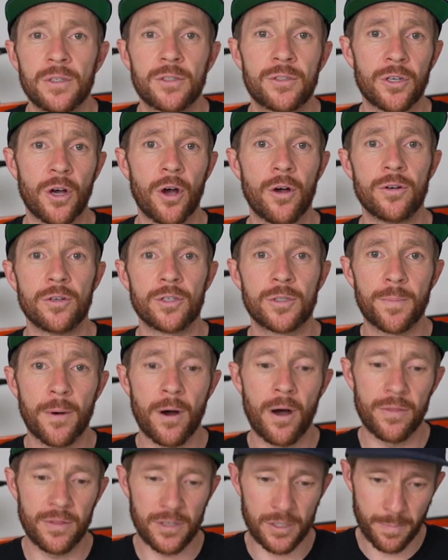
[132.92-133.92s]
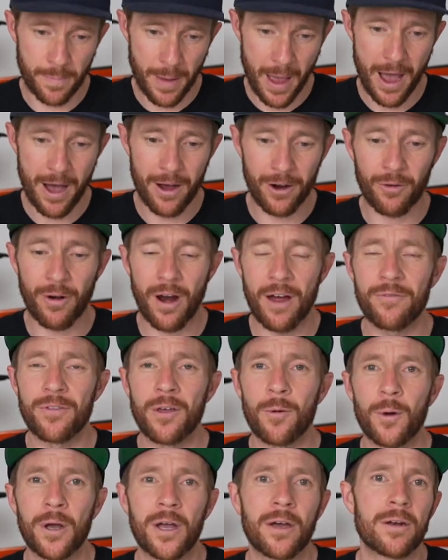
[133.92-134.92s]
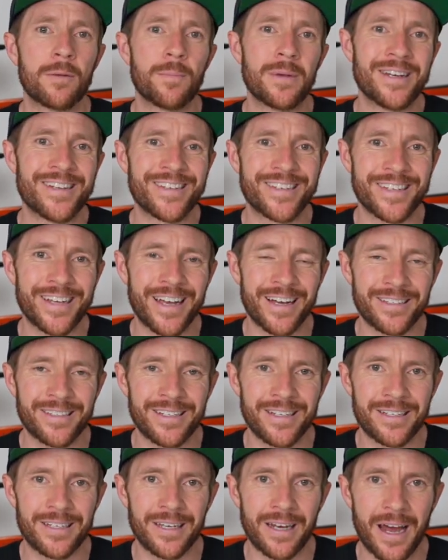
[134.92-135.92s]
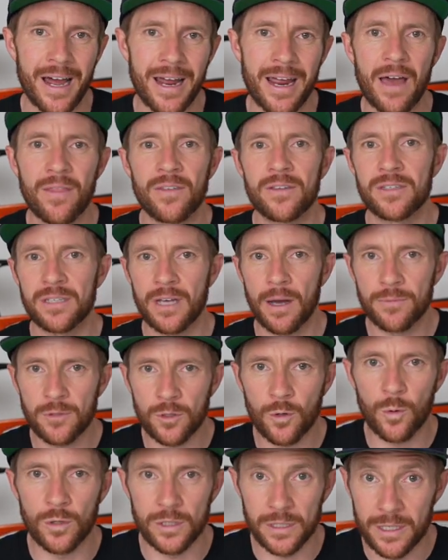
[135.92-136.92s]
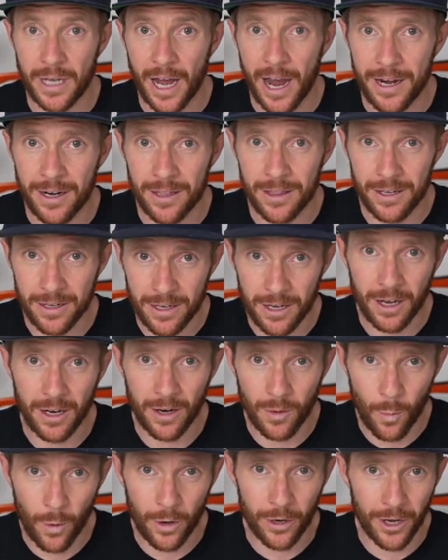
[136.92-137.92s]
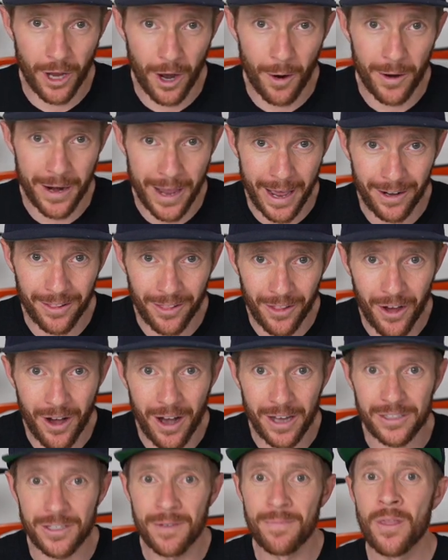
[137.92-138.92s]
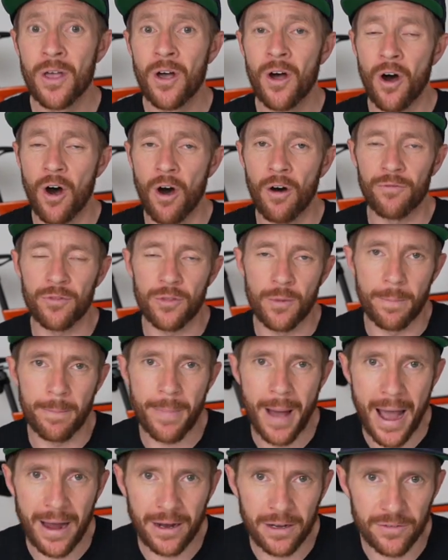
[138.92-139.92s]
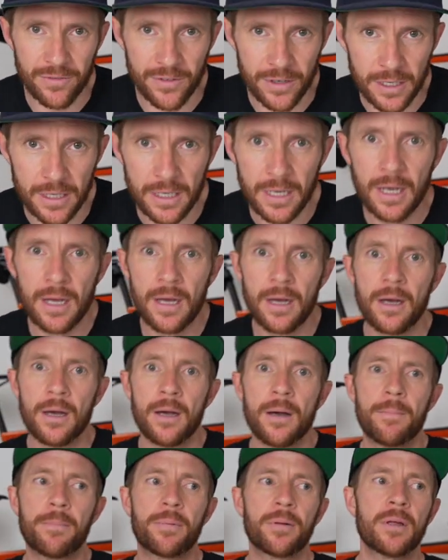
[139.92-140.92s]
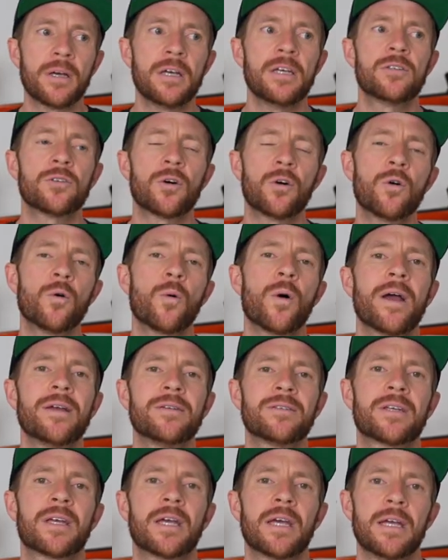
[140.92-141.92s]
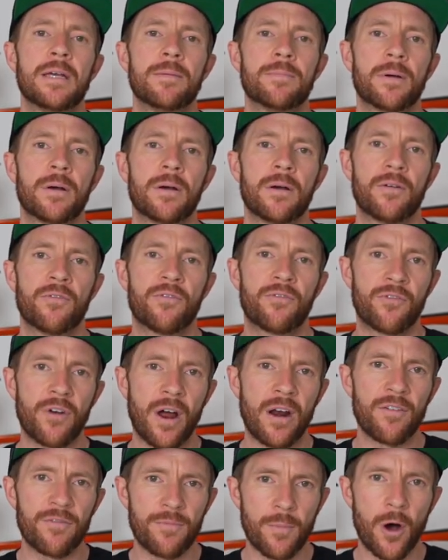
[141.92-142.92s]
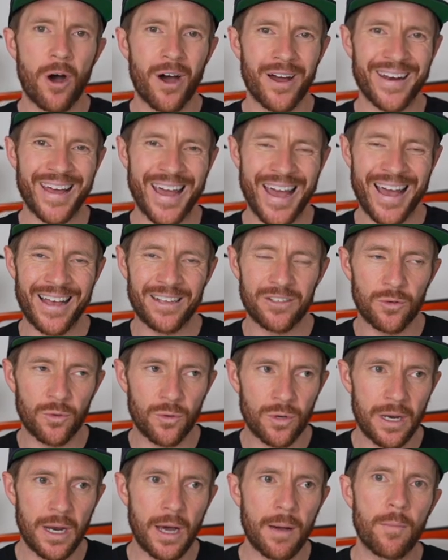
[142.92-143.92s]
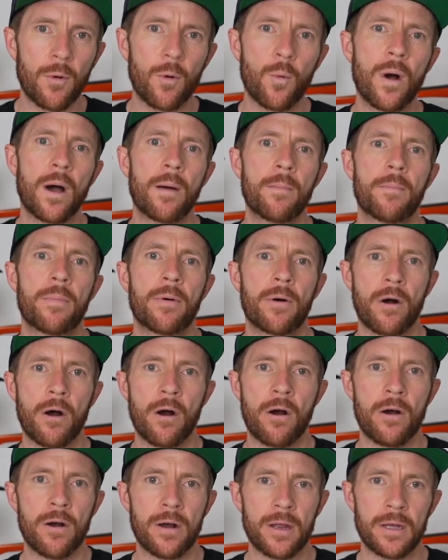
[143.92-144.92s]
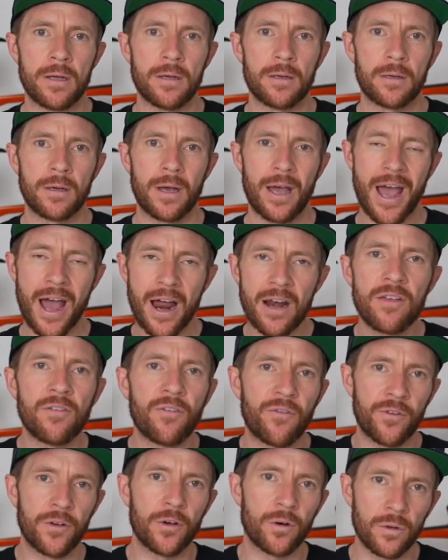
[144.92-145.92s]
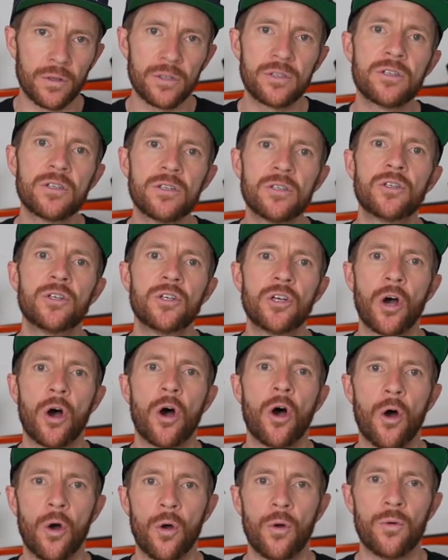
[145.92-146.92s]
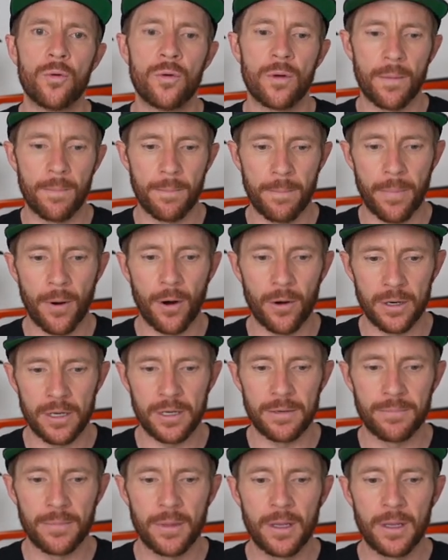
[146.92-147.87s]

So despite this power graph that we're going to be discussing today and the subsequent data that you're going to want to go and analyze off the back of it, please always keep front of mind as your number one priority. How do you feel? Listen to your own body.